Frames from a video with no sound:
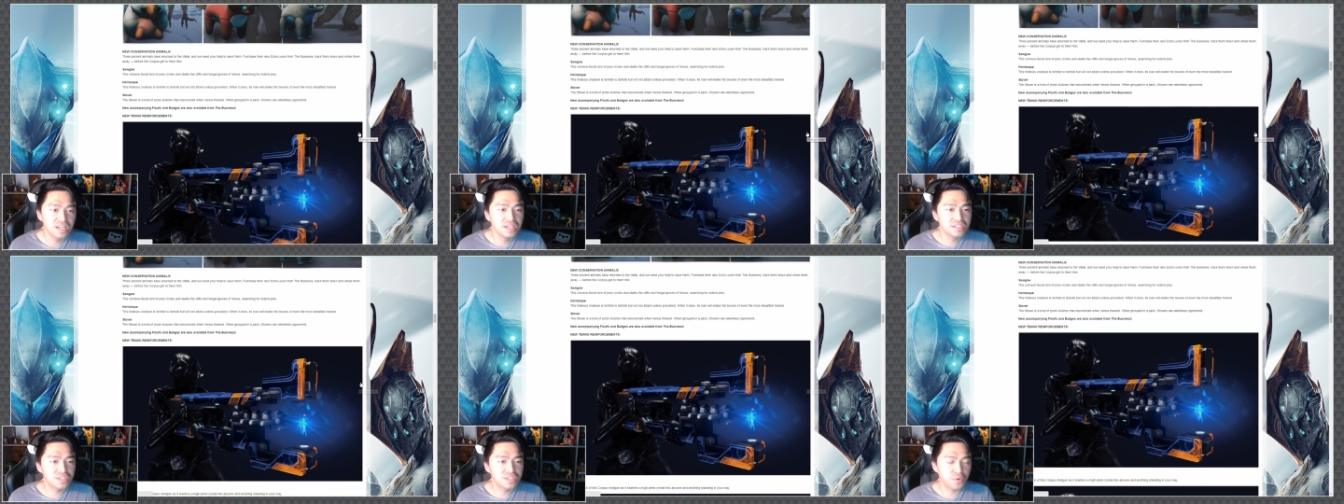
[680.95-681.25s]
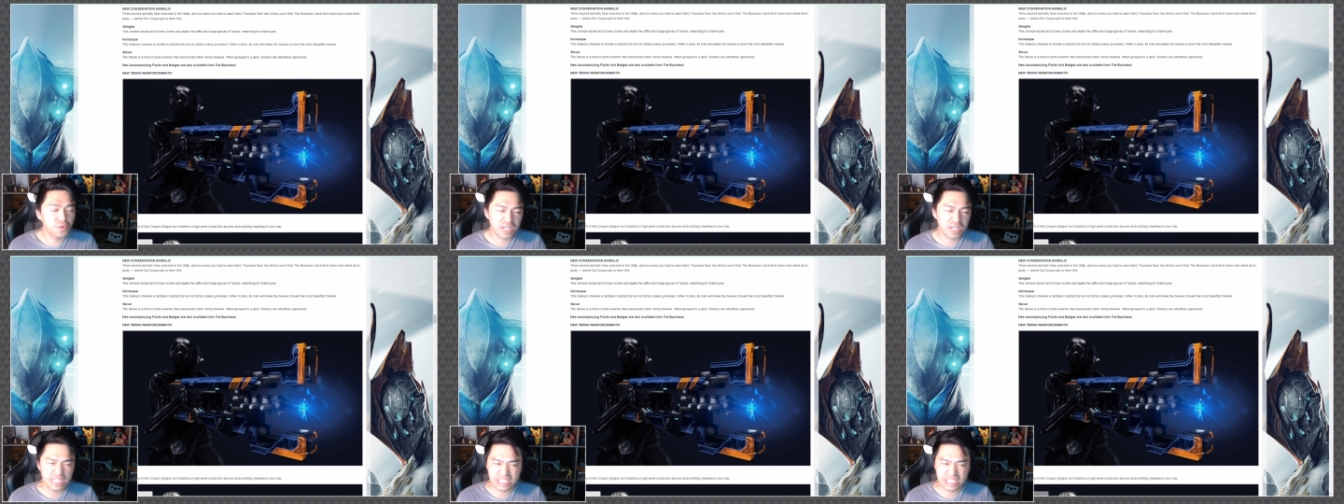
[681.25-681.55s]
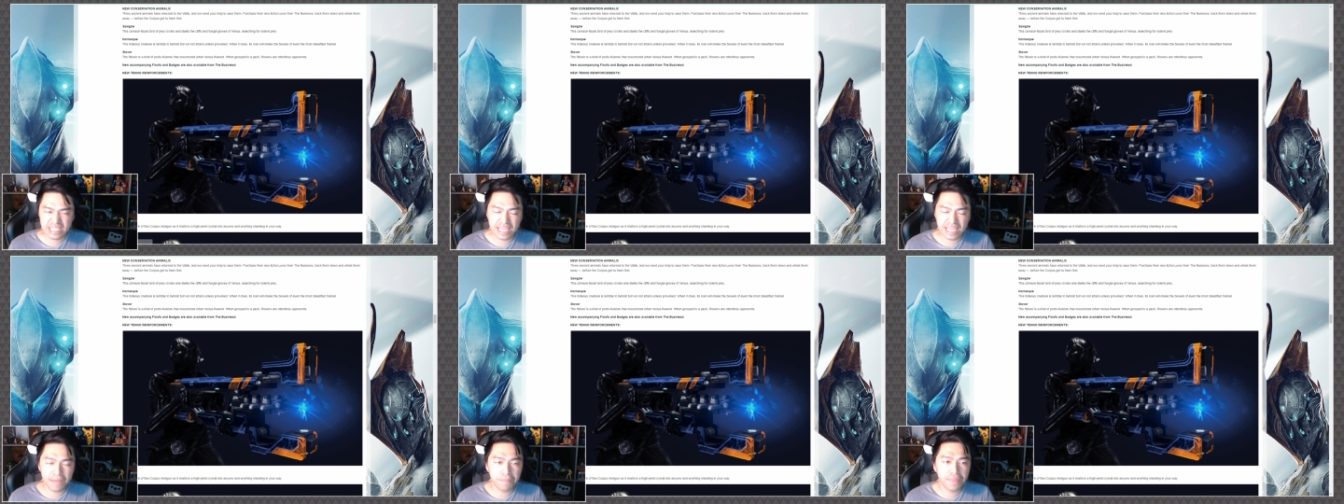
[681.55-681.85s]
So we're gonna
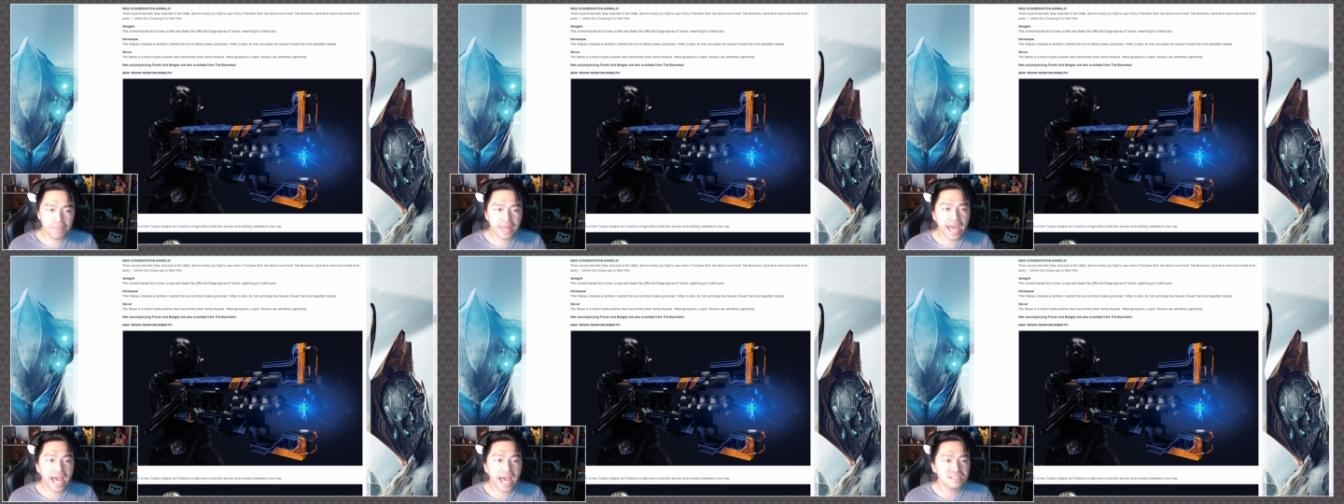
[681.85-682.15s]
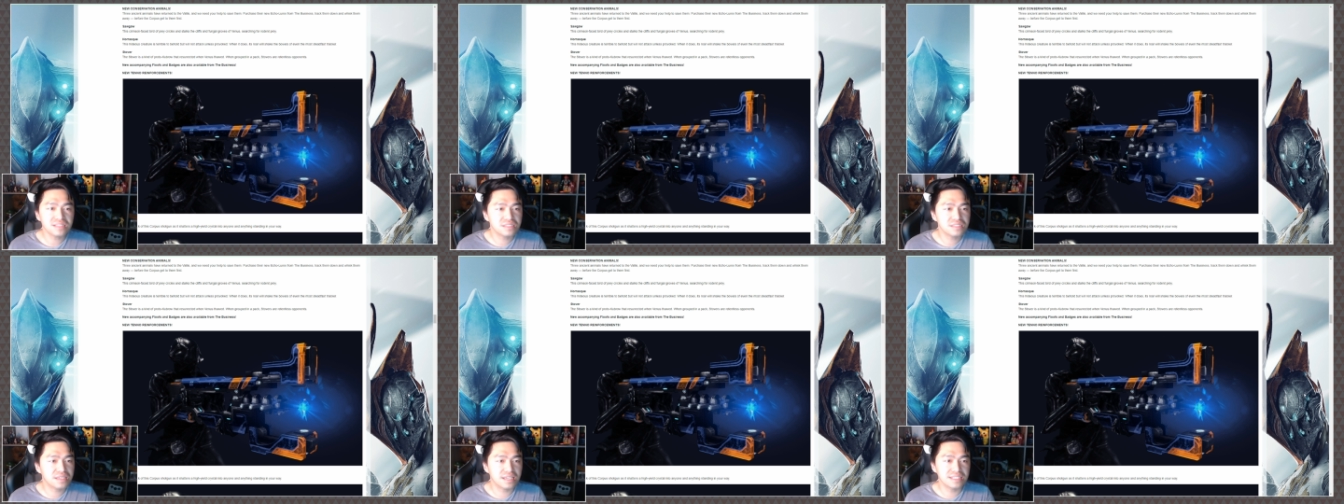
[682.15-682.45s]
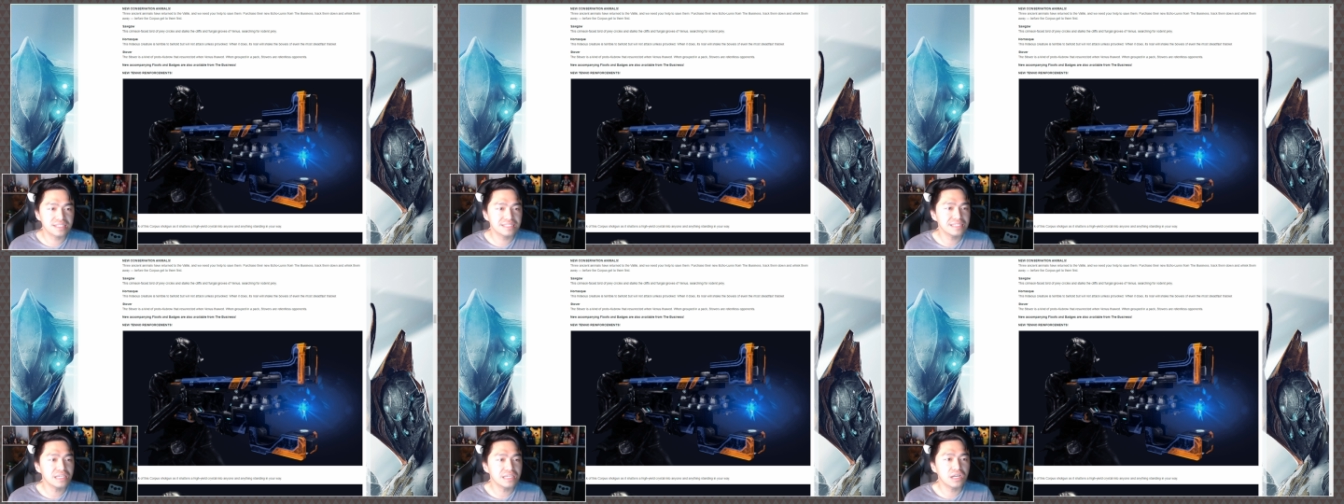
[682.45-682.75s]
skip that,
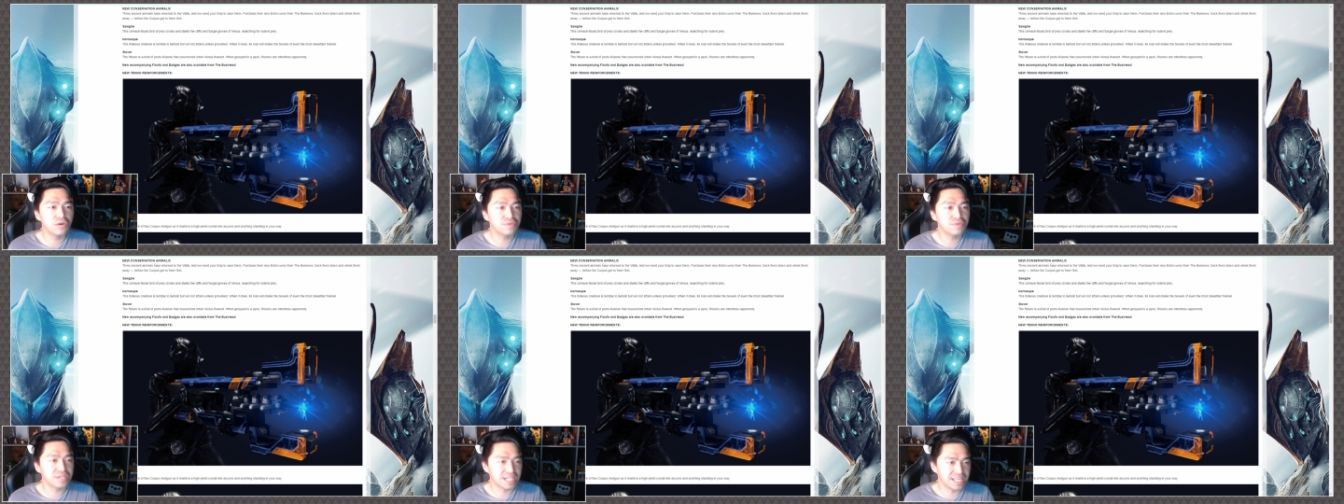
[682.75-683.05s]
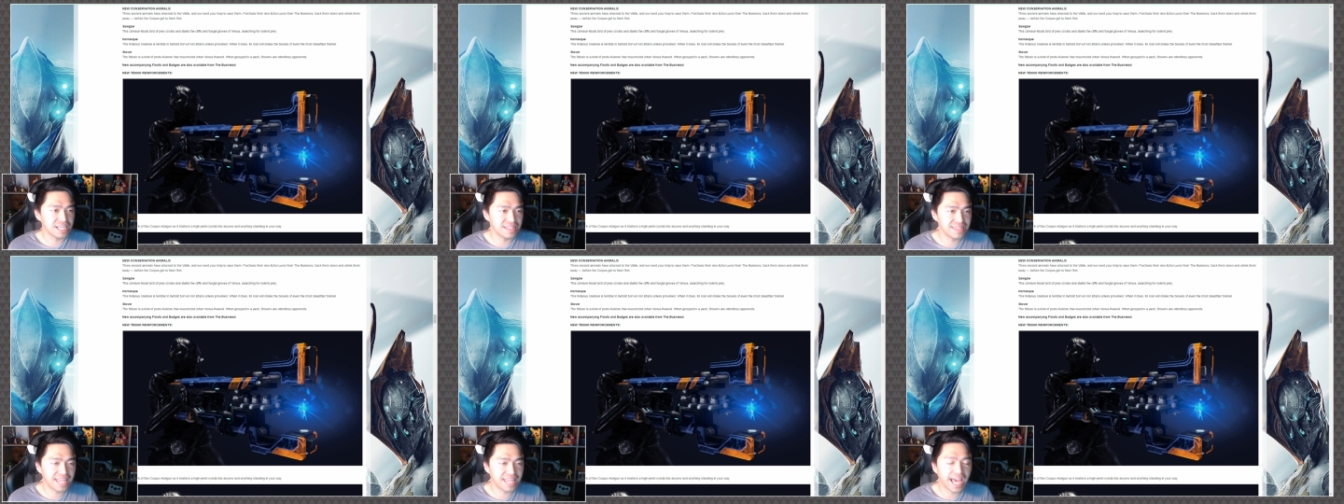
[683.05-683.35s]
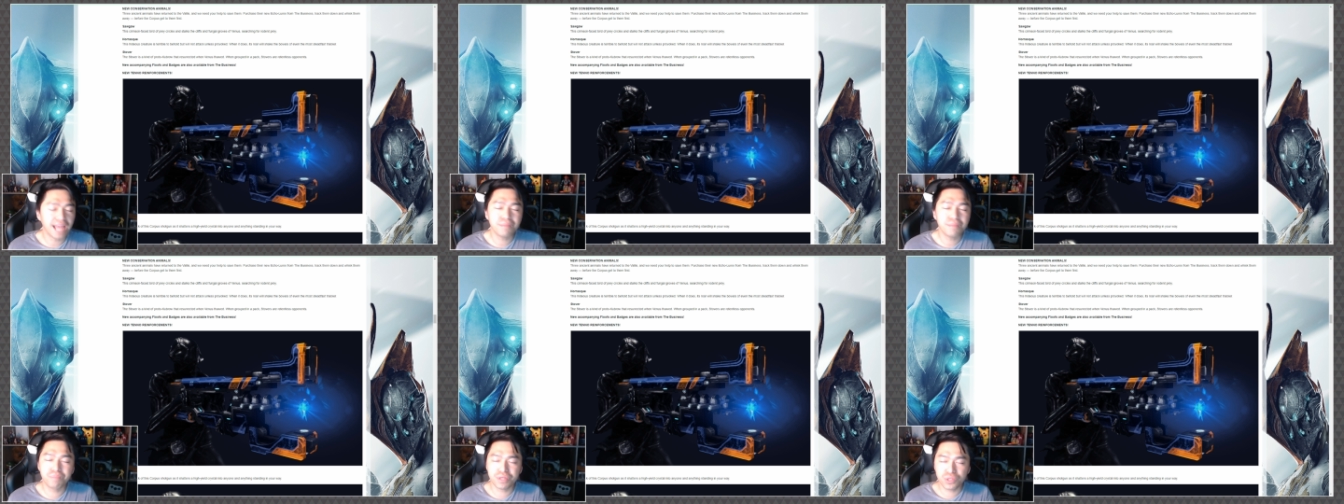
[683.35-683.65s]
because you don't need that,